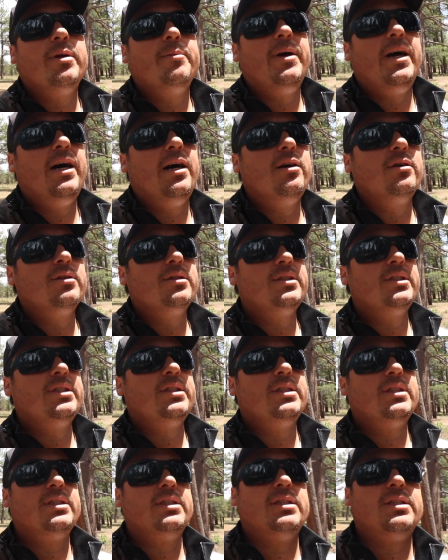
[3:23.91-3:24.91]
about
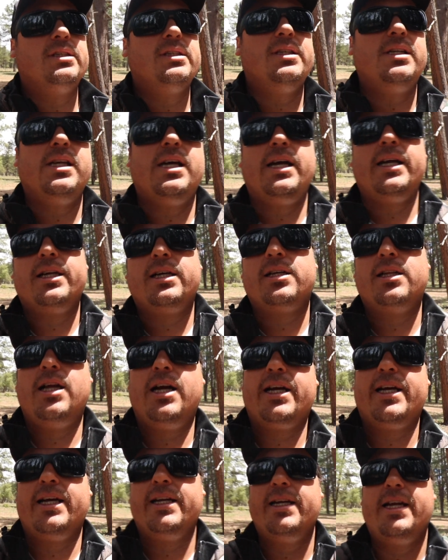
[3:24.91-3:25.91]
9
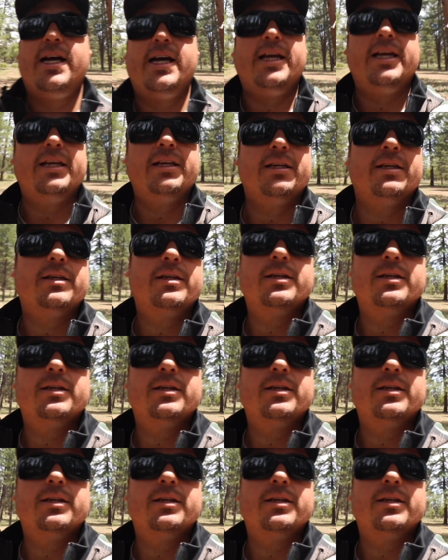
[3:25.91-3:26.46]
o'clock at night,